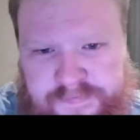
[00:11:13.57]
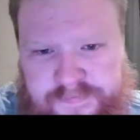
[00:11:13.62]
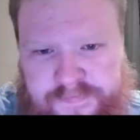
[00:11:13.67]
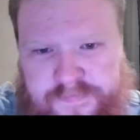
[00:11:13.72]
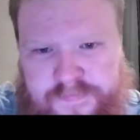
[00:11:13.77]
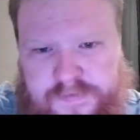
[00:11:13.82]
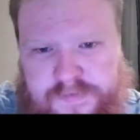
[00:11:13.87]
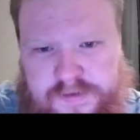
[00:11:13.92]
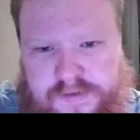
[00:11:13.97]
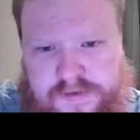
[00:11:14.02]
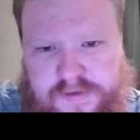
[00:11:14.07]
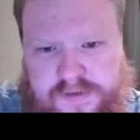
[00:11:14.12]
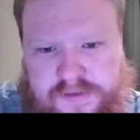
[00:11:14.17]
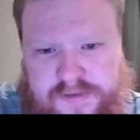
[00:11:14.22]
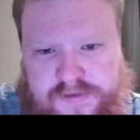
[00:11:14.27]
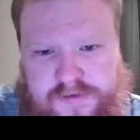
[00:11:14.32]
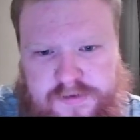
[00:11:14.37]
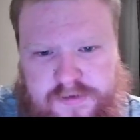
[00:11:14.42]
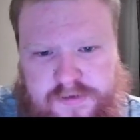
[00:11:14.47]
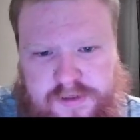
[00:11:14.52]
So
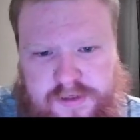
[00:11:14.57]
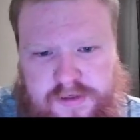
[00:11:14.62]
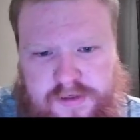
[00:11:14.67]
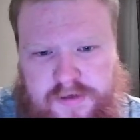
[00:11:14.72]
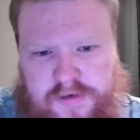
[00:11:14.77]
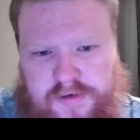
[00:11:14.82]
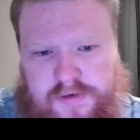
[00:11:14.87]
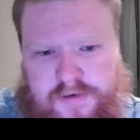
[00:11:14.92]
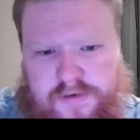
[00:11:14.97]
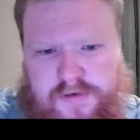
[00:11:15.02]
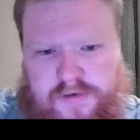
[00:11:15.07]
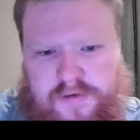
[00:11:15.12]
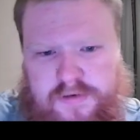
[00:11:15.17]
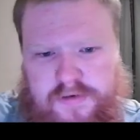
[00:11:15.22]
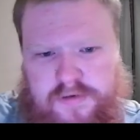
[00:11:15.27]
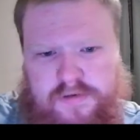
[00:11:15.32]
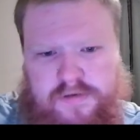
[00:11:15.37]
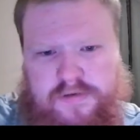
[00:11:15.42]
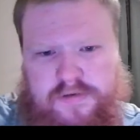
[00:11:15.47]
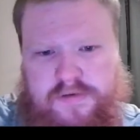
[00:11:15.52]
let's look here.
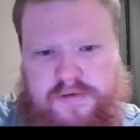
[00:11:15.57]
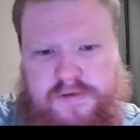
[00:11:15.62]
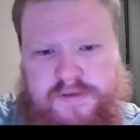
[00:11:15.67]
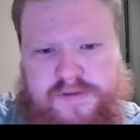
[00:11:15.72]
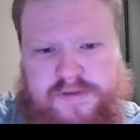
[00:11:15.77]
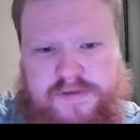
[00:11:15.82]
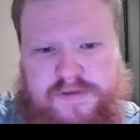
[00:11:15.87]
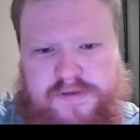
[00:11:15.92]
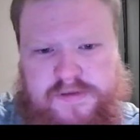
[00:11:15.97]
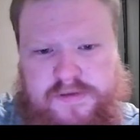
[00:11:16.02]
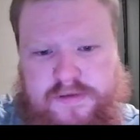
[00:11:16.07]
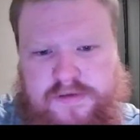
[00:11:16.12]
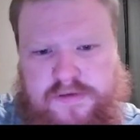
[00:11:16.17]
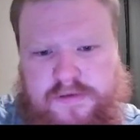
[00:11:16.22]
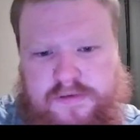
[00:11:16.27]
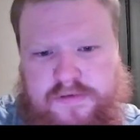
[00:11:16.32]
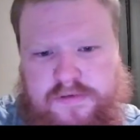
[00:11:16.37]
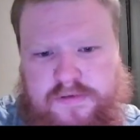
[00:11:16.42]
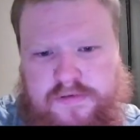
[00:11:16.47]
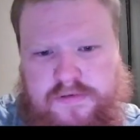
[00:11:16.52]
Let's
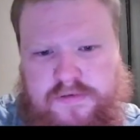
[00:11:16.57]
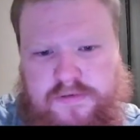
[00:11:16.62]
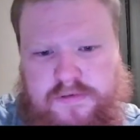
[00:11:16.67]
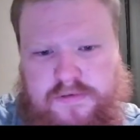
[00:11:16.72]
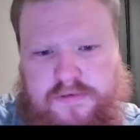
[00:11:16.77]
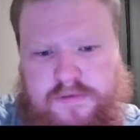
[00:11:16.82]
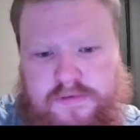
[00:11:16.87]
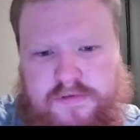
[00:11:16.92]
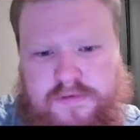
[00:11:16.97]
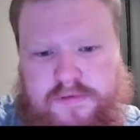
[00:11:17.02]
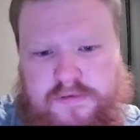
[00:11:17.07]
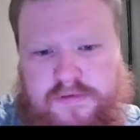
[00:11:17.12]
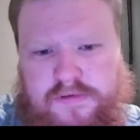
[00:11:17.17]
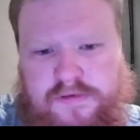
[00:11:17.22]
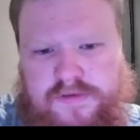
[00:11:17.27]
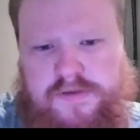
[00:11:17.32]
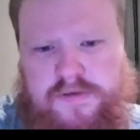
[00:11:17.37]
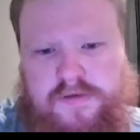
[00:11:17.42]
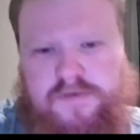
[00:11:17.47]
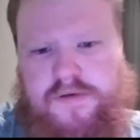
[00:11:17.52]

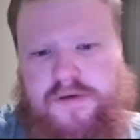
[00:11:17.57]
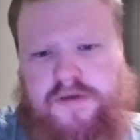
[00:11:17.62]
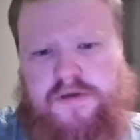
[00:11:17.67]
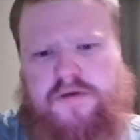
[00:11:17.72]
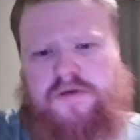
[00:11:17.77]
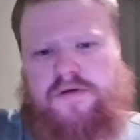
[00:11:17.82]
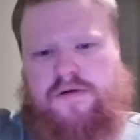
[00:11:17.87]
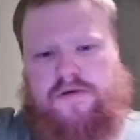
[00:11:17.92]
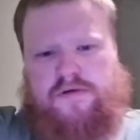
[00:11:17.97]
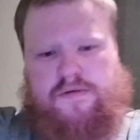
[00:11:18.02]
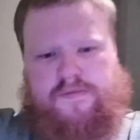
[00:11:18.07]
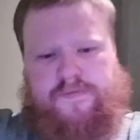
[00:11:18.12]
go here.